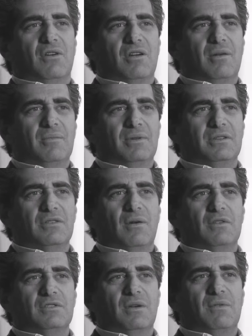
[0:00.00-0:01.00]
company is
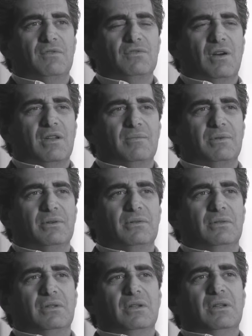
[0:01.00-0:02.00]
always that we try to
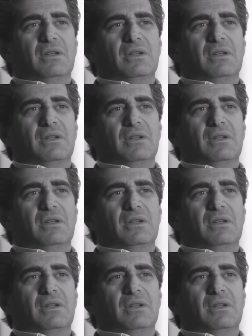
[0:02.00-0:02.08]
build